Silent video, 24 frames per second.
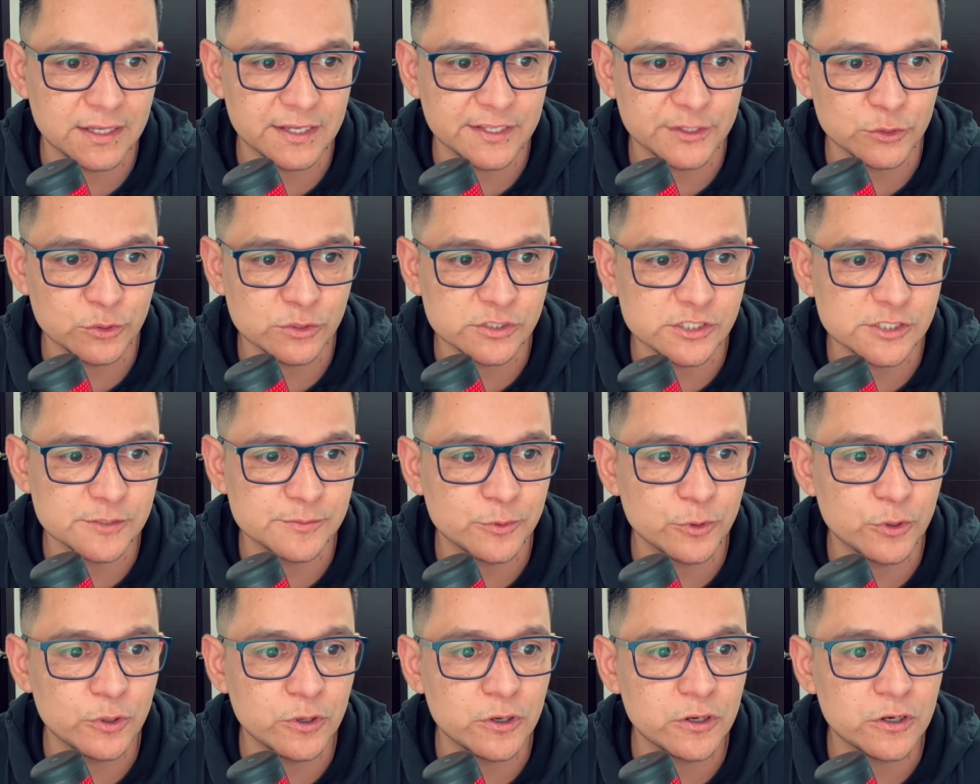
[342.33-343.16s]
So I
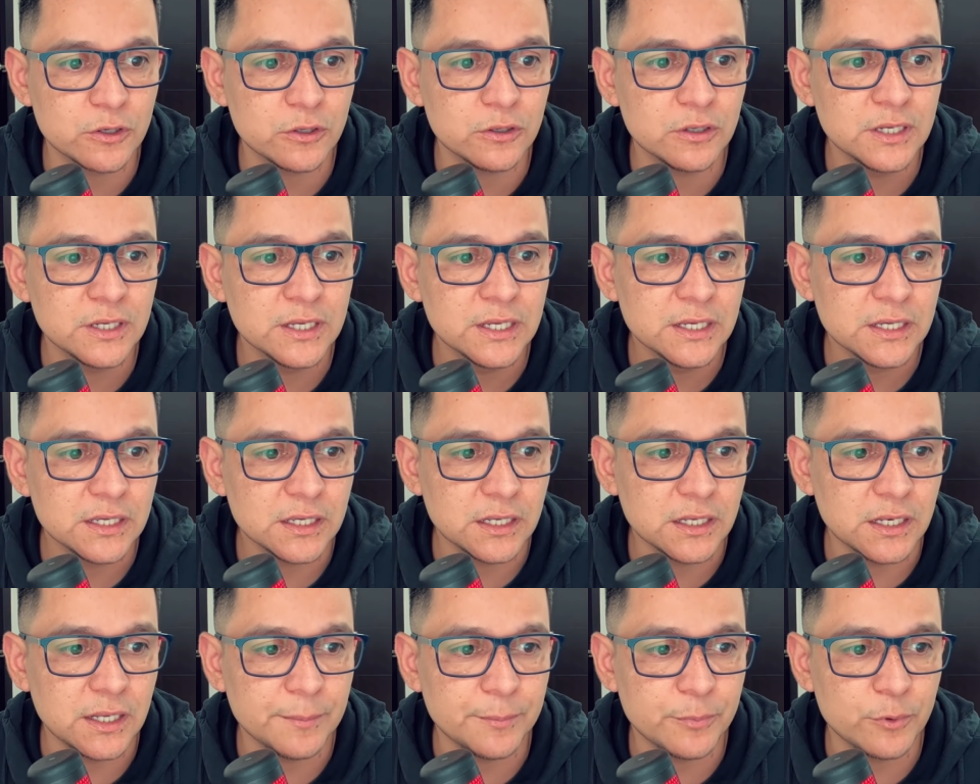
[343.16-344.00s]
erase it and
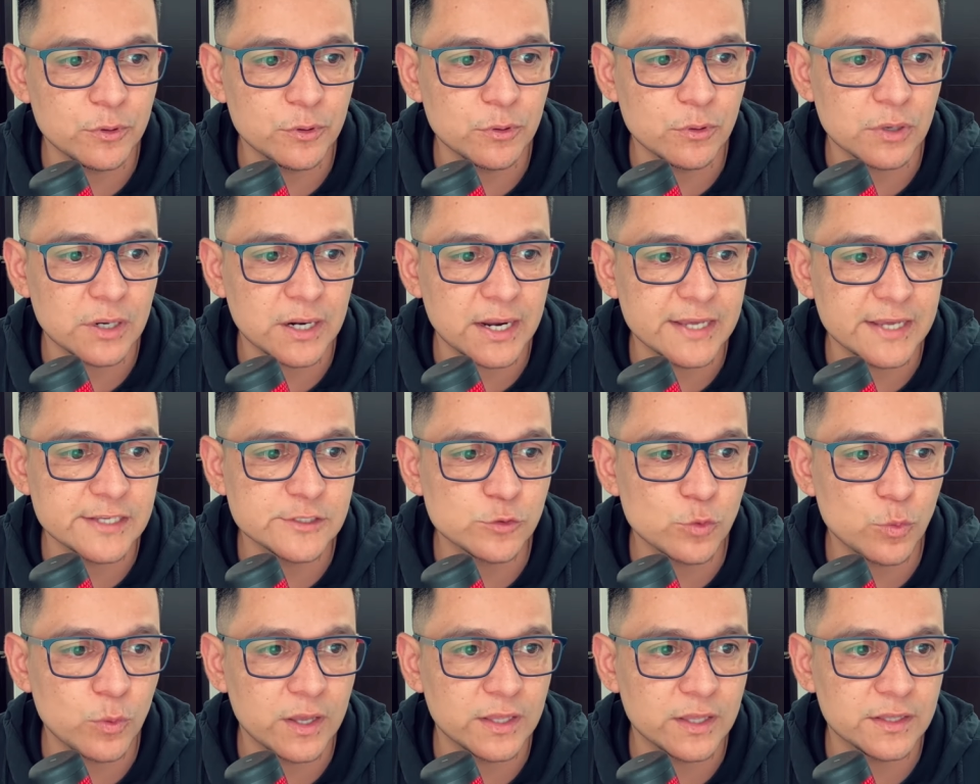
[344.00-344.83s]
put square root
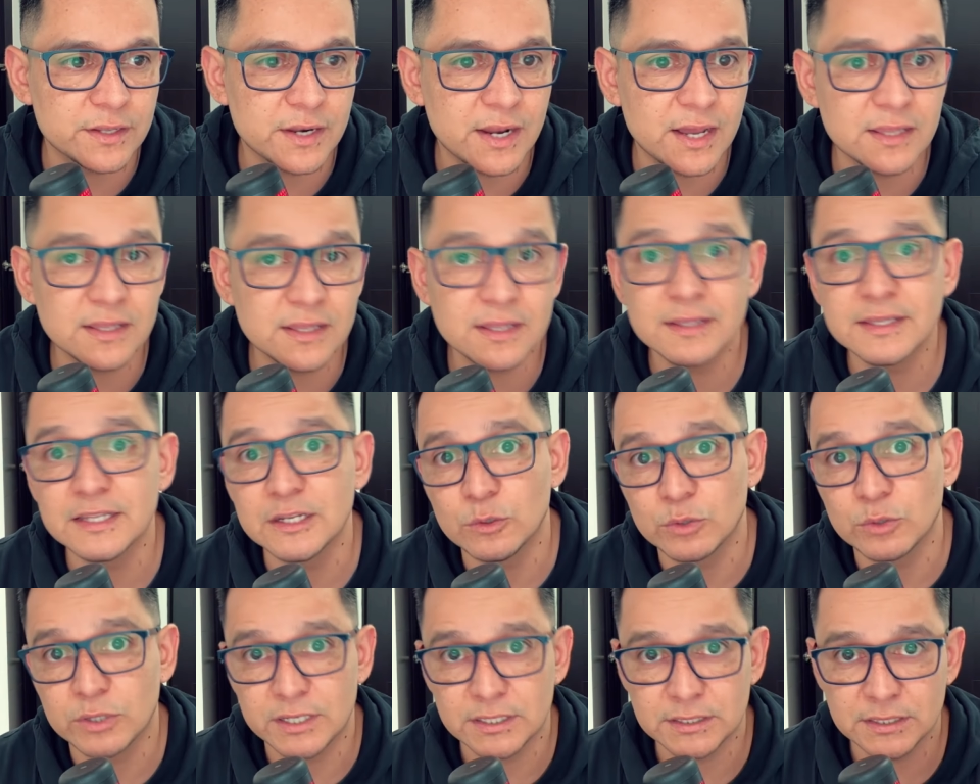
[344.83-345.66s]
of what I had
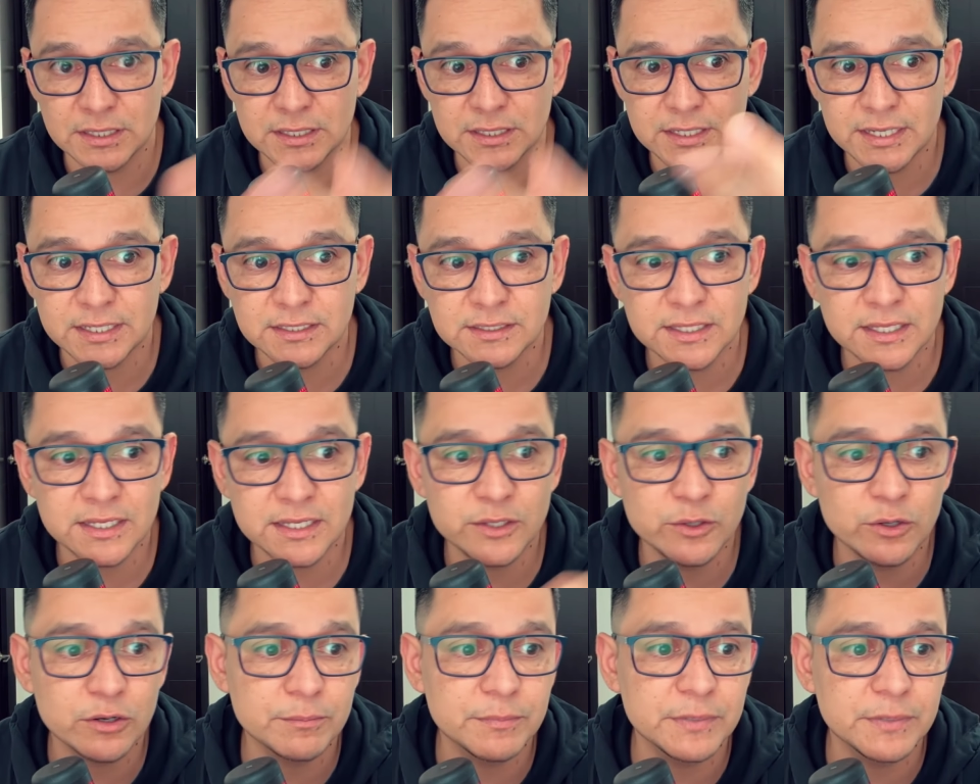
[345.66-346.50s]
previously on the
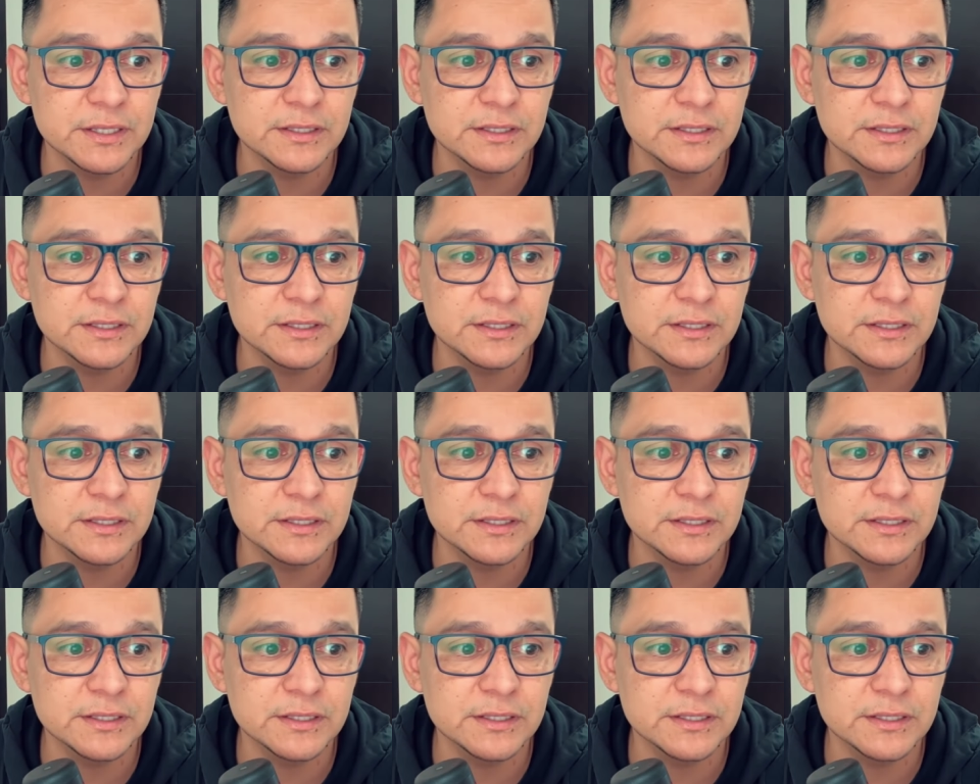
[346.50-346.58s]
screen,